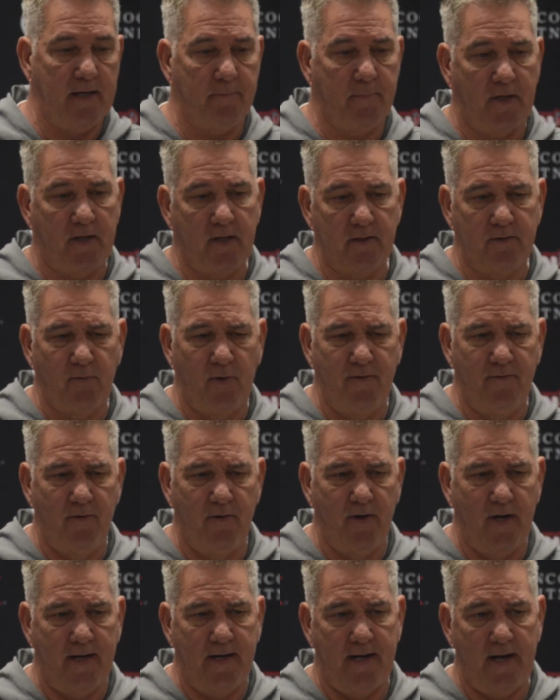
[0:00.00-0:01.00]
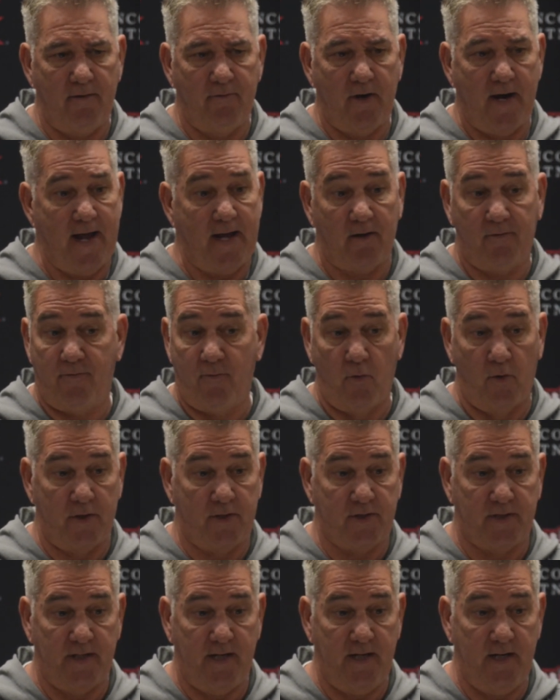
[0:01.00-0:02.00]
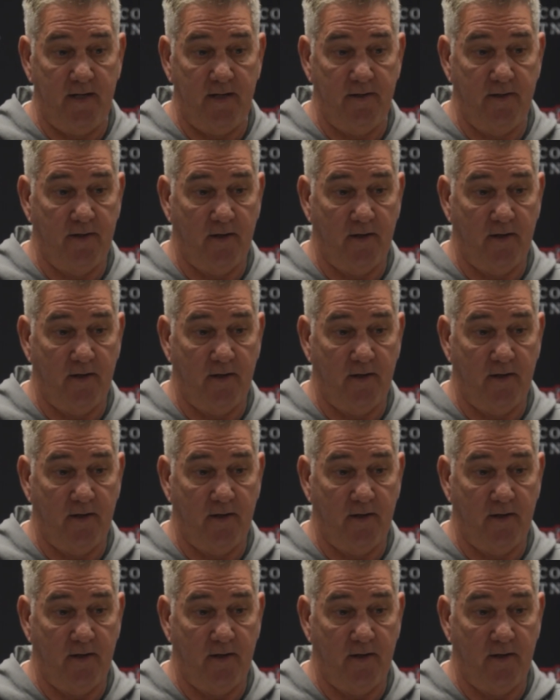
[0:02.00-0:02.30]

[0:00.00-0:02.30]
it because we've really never had a fourth seed.